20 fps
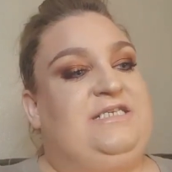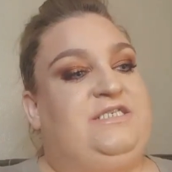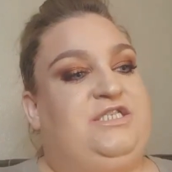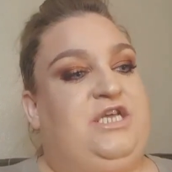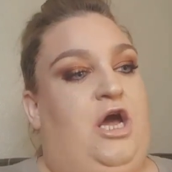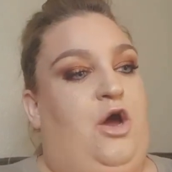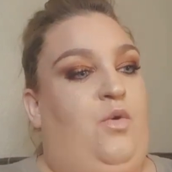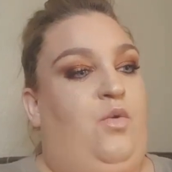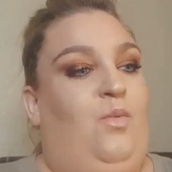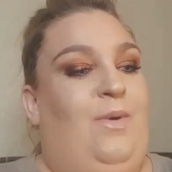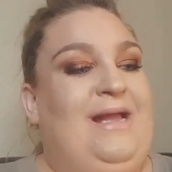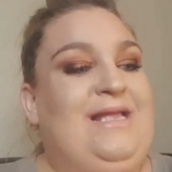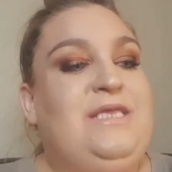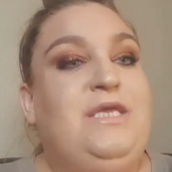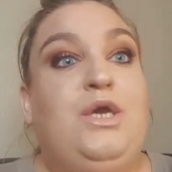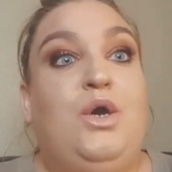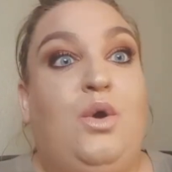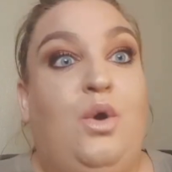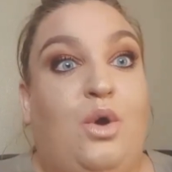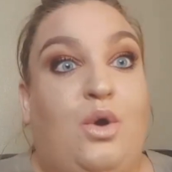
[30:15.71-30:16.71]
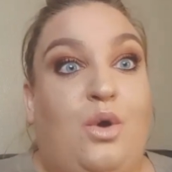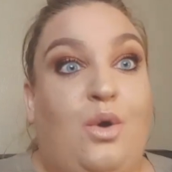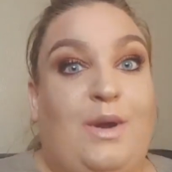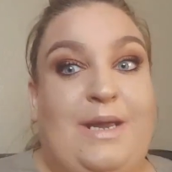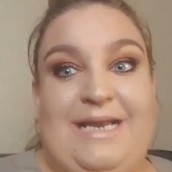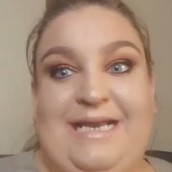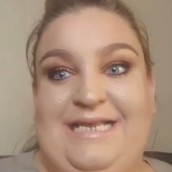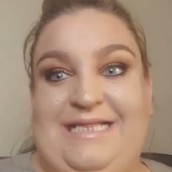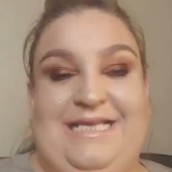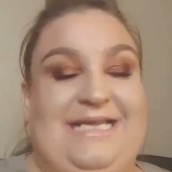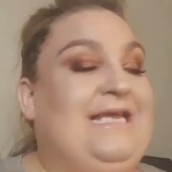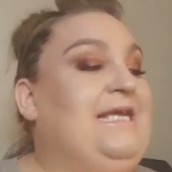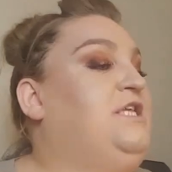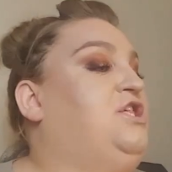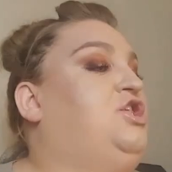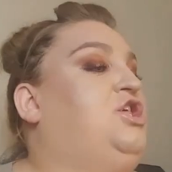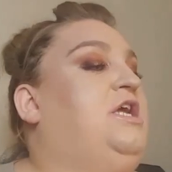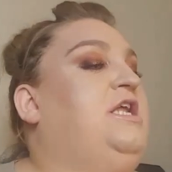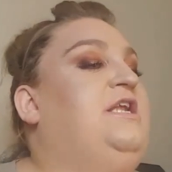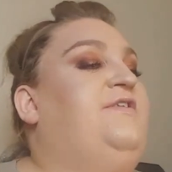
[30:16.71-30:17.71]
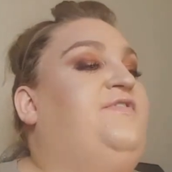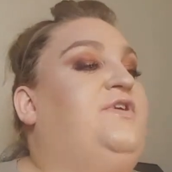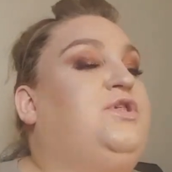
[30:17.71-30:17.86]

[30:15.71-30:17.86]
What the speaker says: as though when you're cooking in the kitchen,